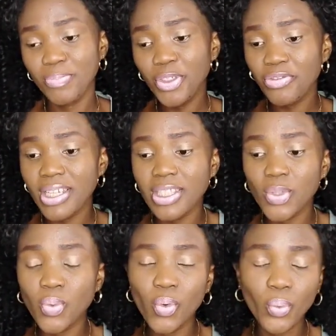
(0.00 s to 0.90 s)
Pinterest is
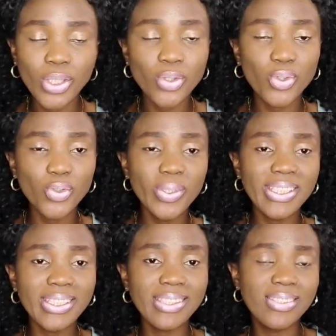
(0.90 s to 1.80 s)
one way to
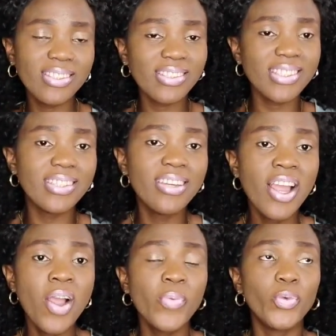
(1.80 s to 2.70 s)
always see
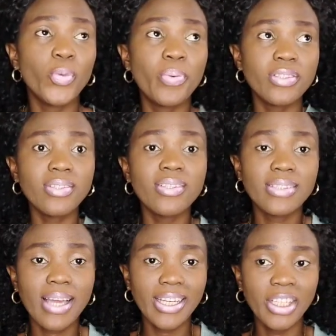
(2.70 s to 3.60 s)
your personal
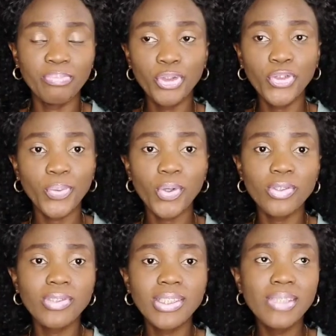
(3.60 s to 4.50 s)
style improve because
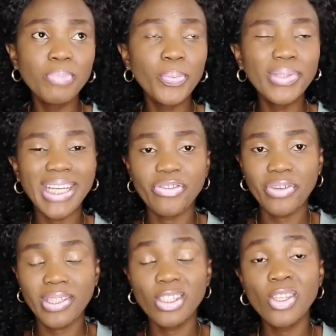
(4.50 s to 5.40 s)
you see people that
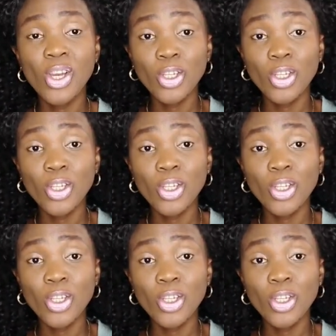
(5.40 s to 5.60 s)
dresses